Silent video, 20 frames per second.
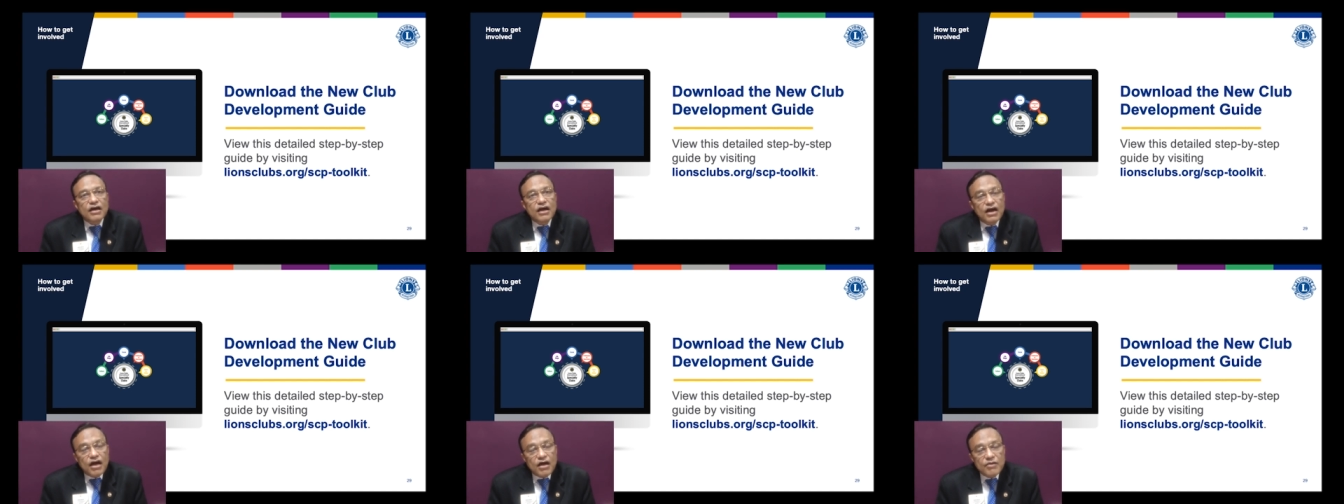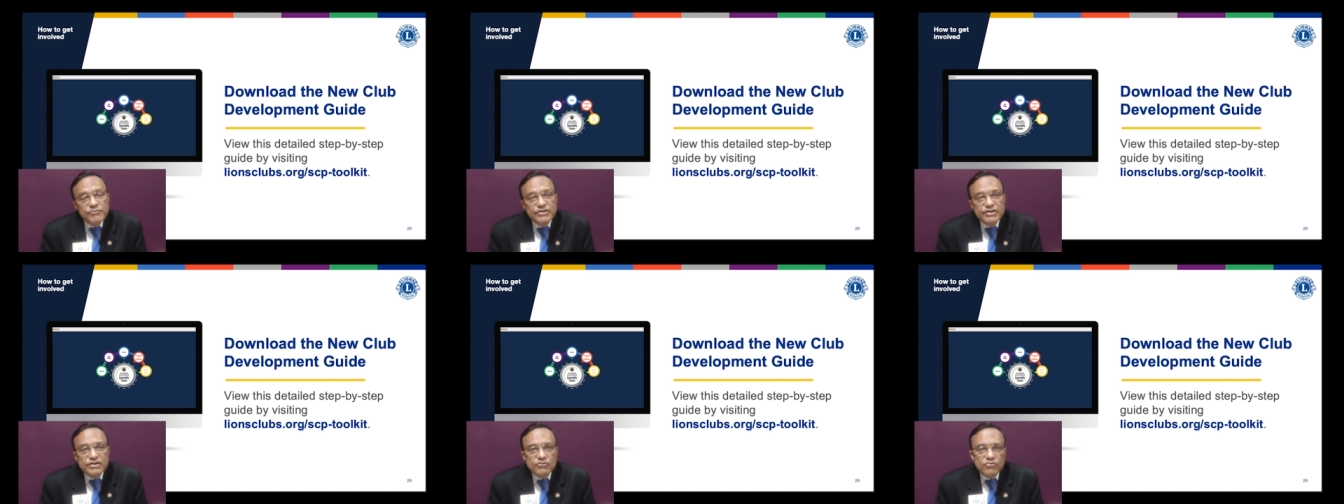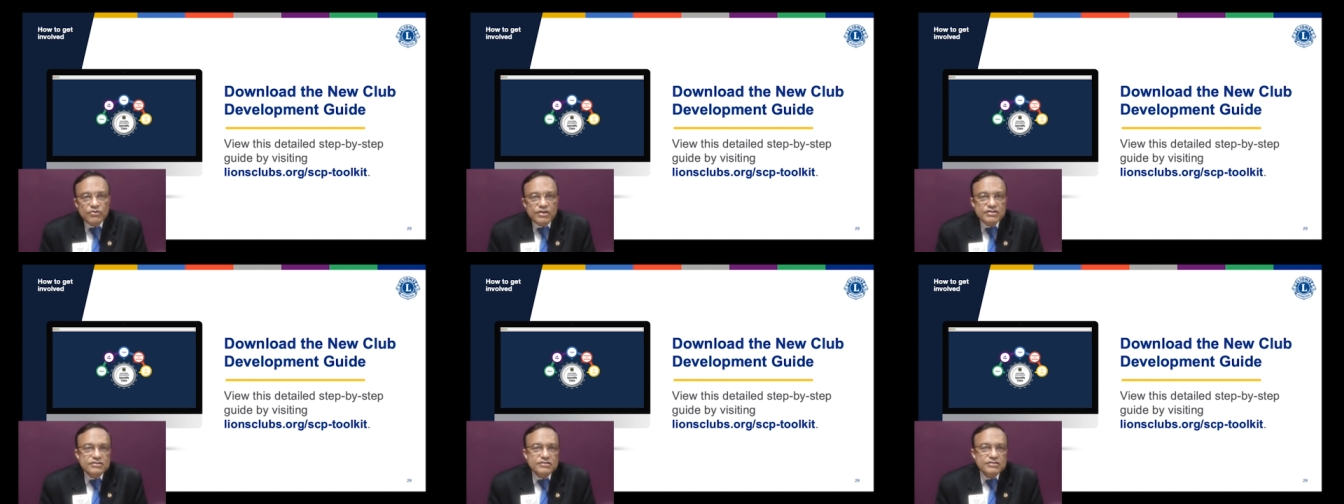I am
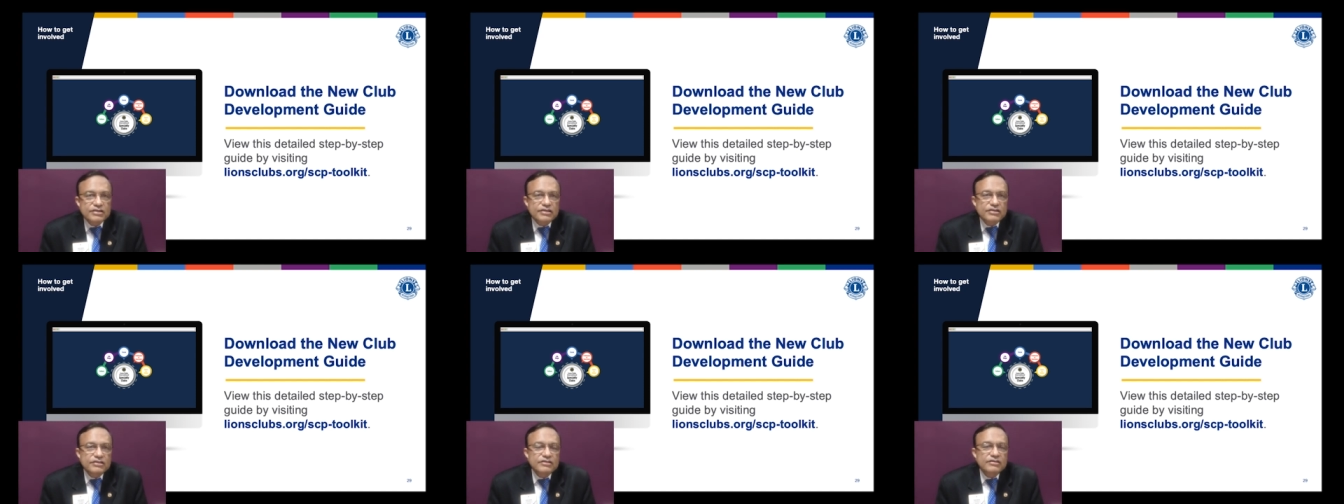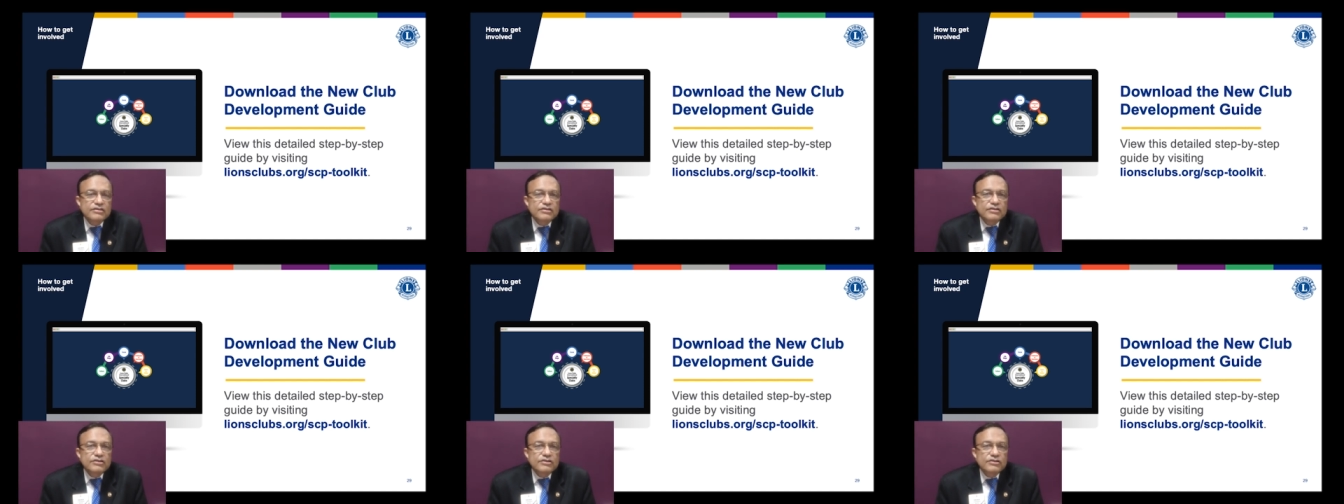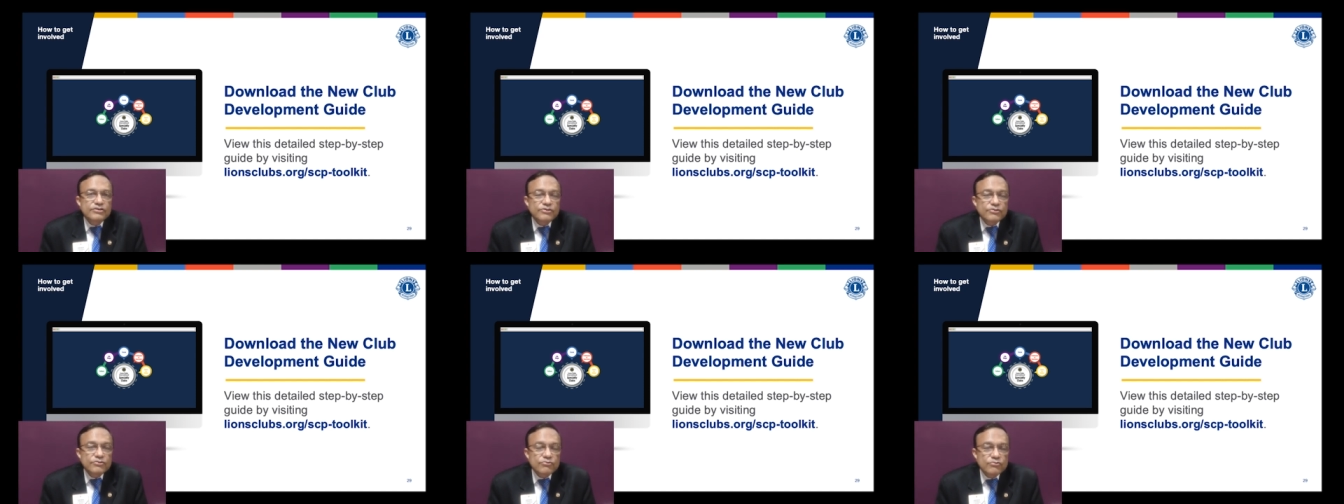requesting
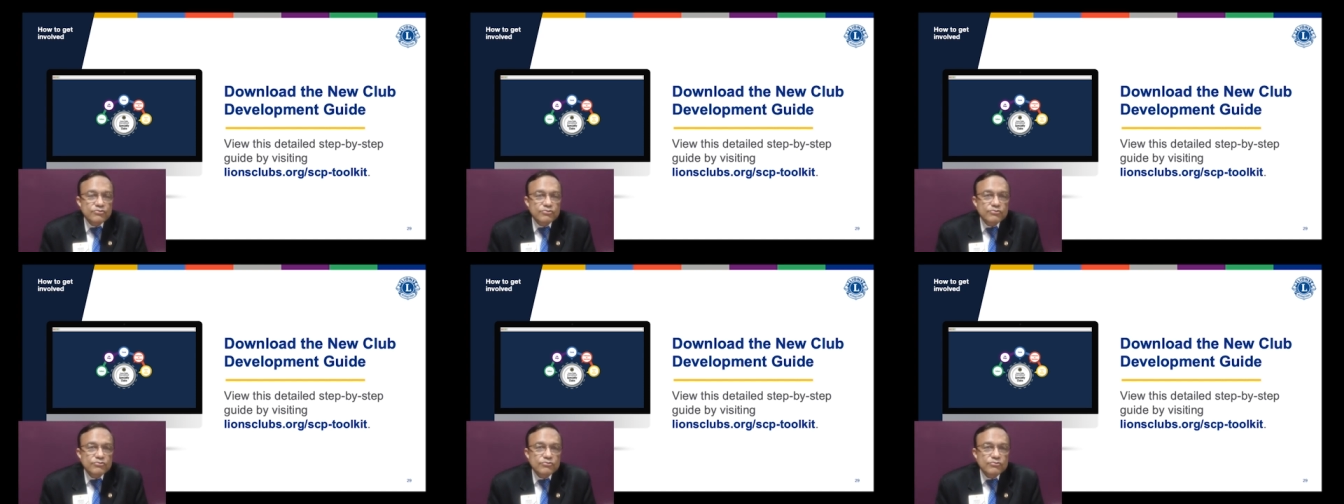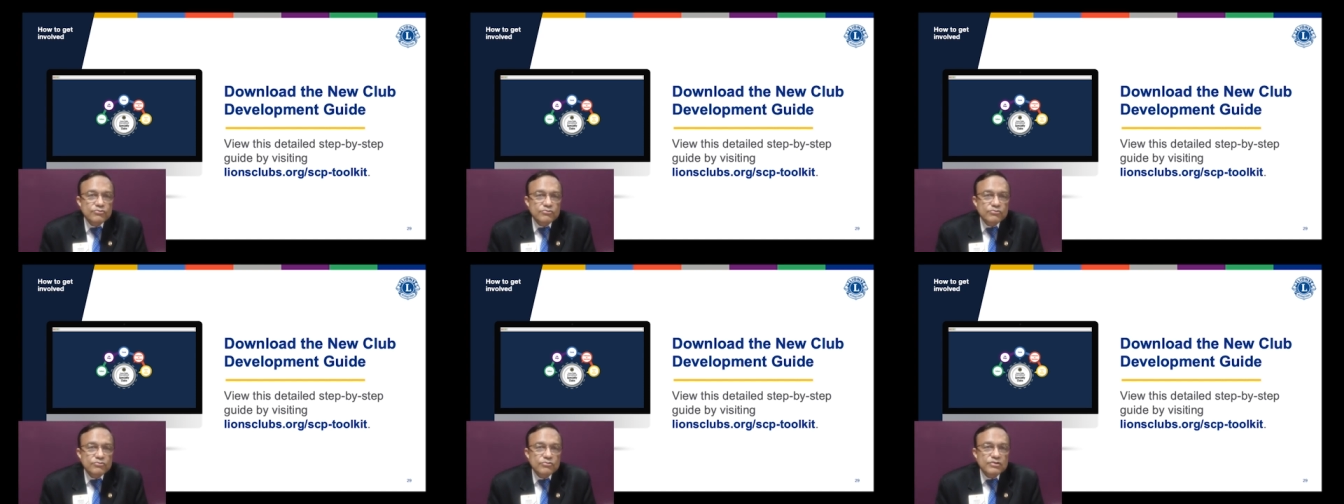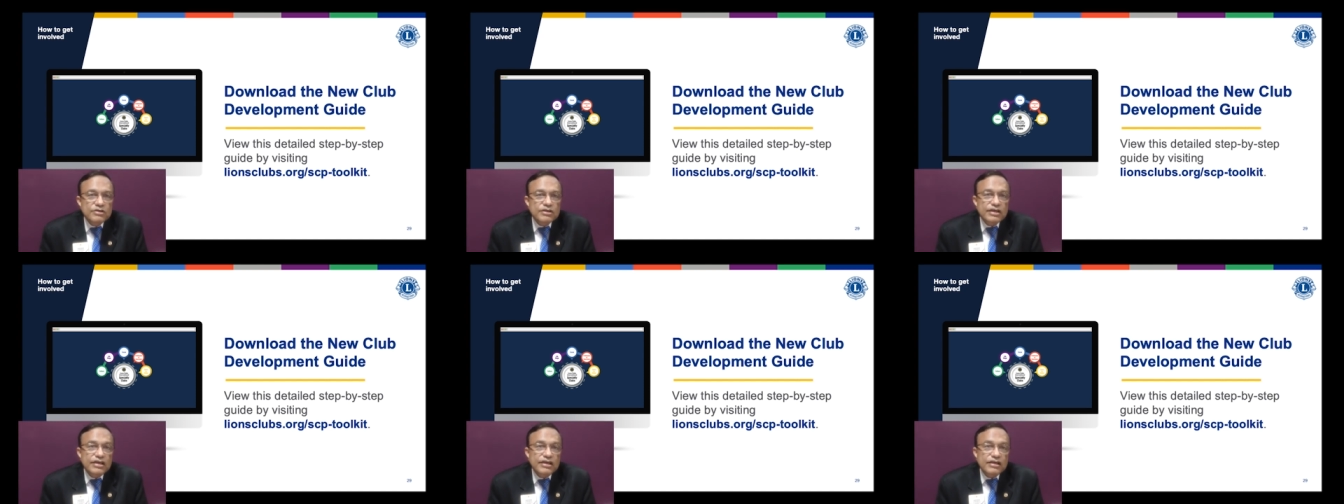you to
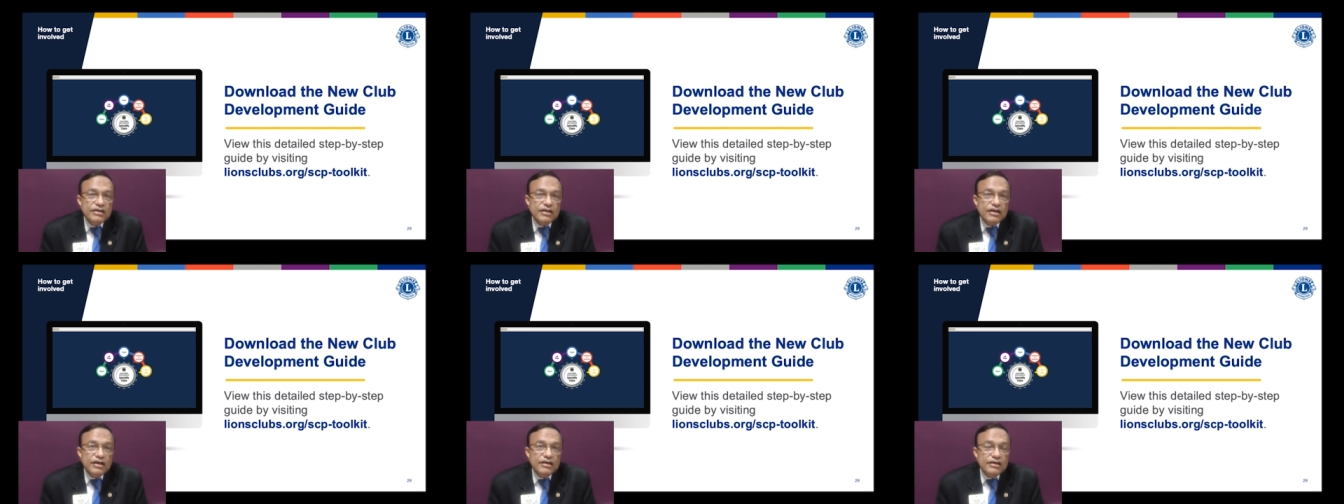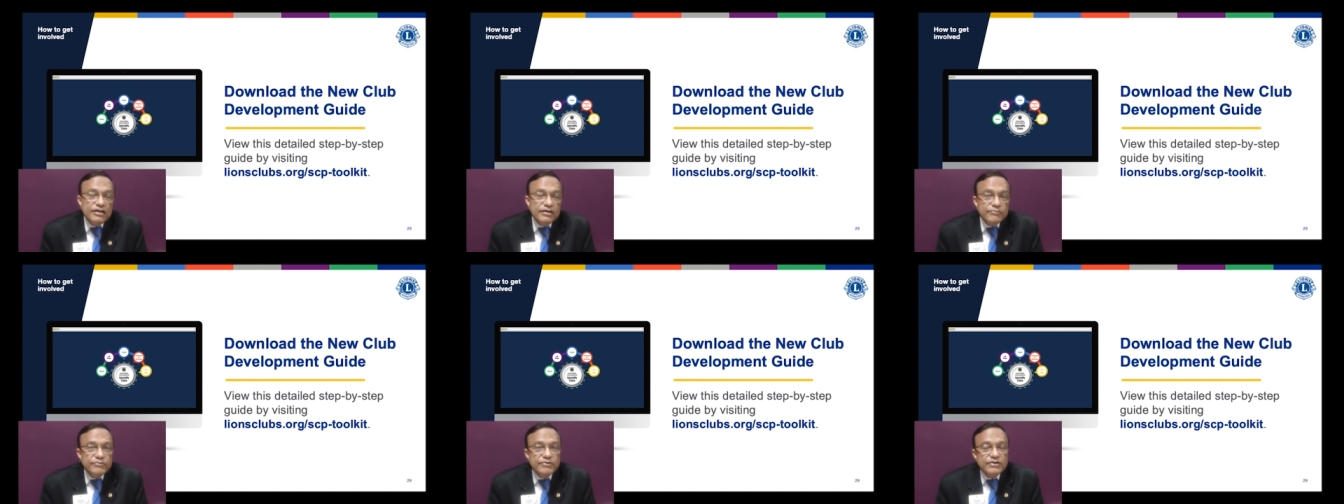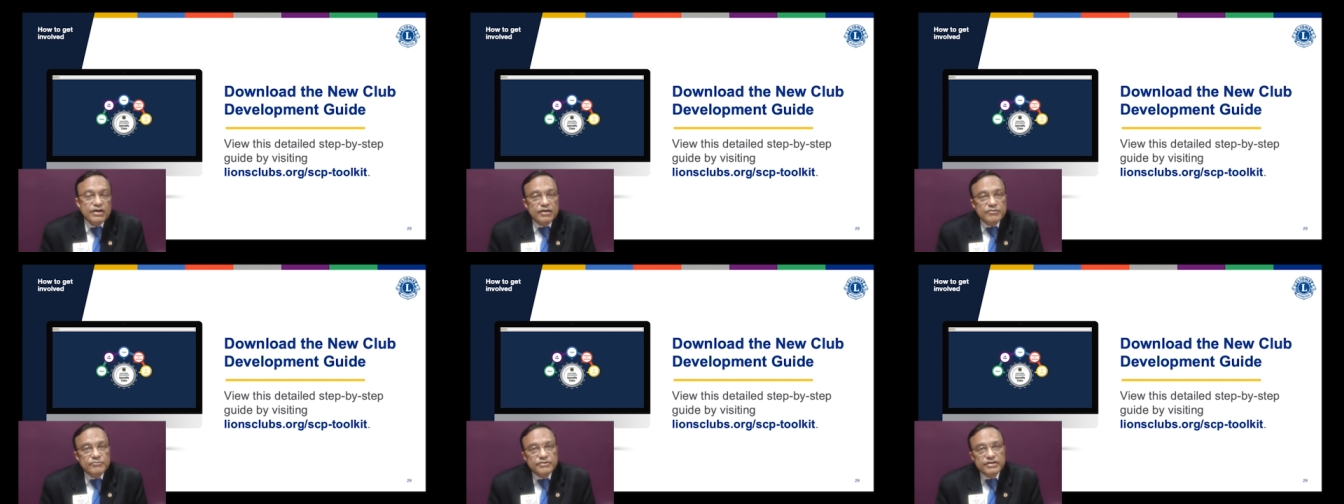take a
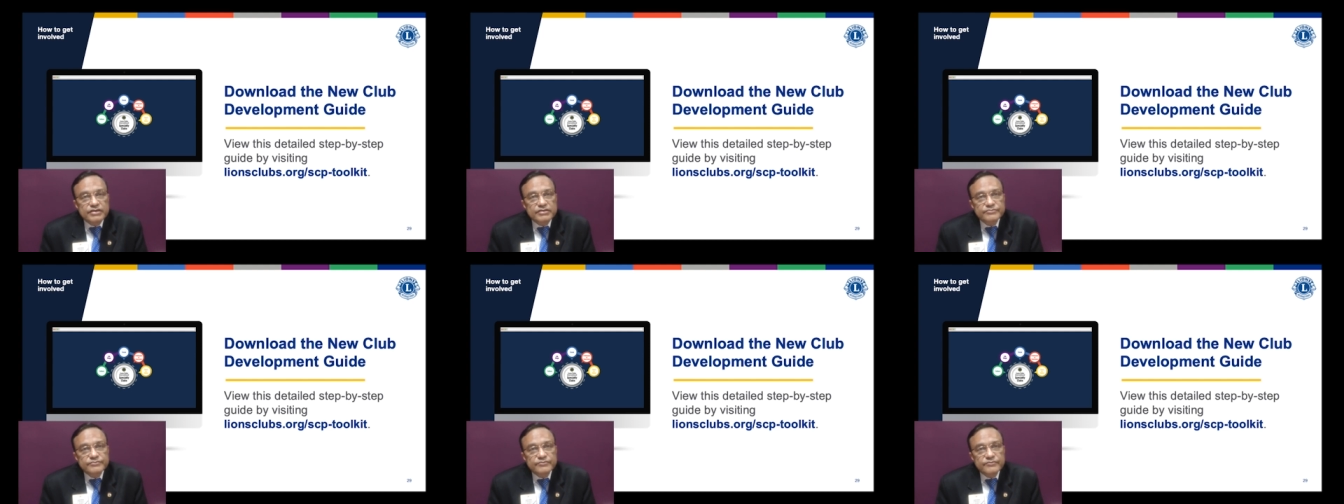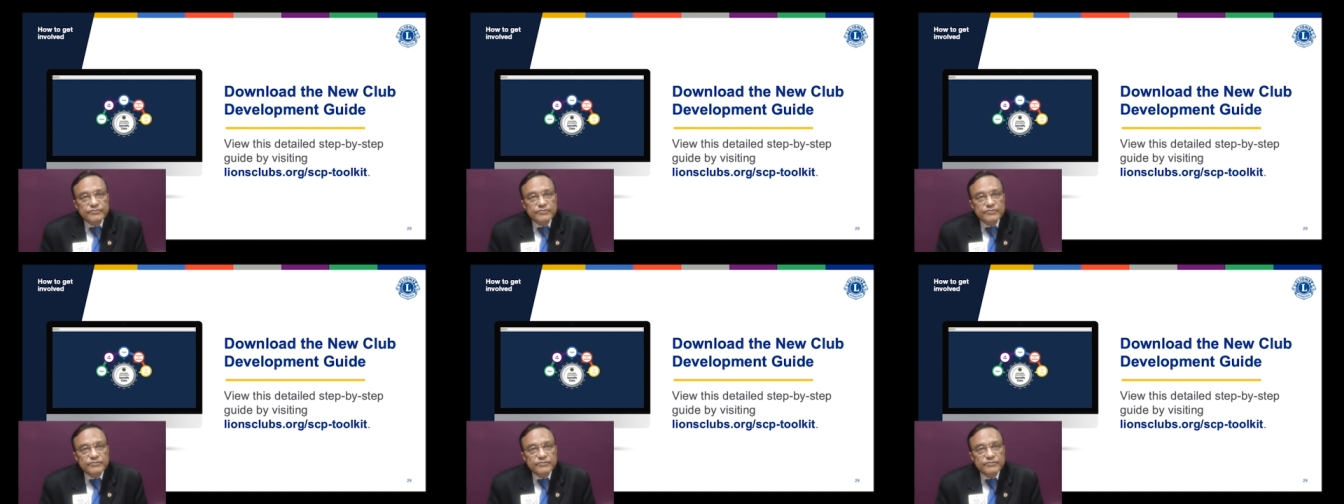deep diving.